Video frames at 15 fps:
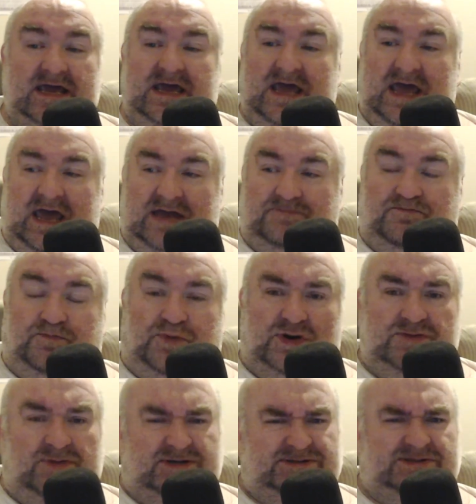and pretty
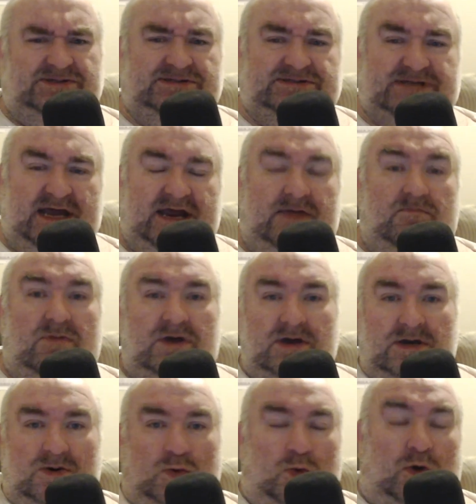much the same
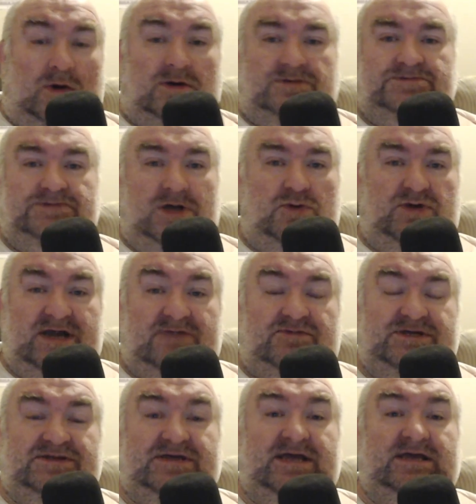workflow and
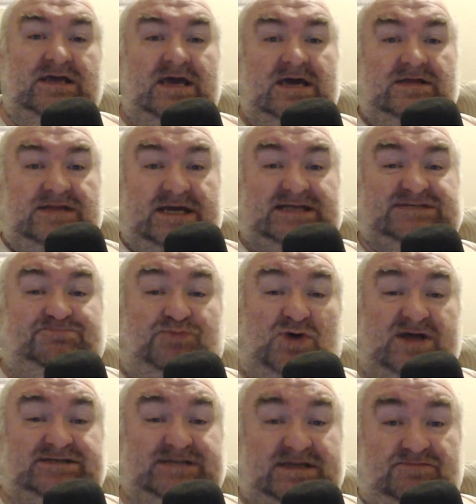everything that is
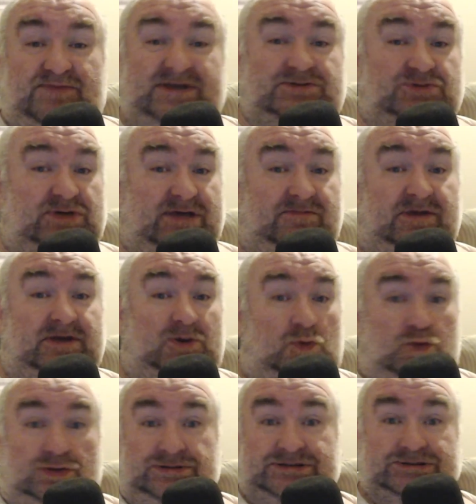present in Pixel Game Maker,
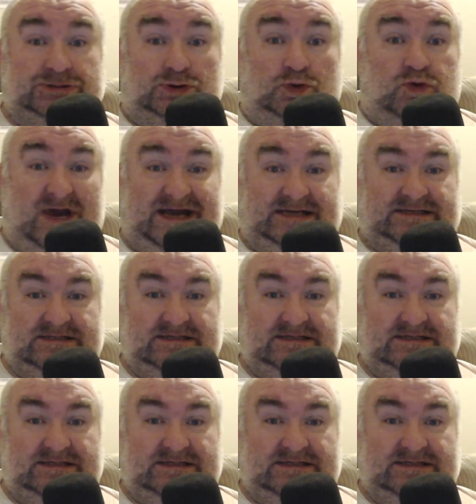which is great.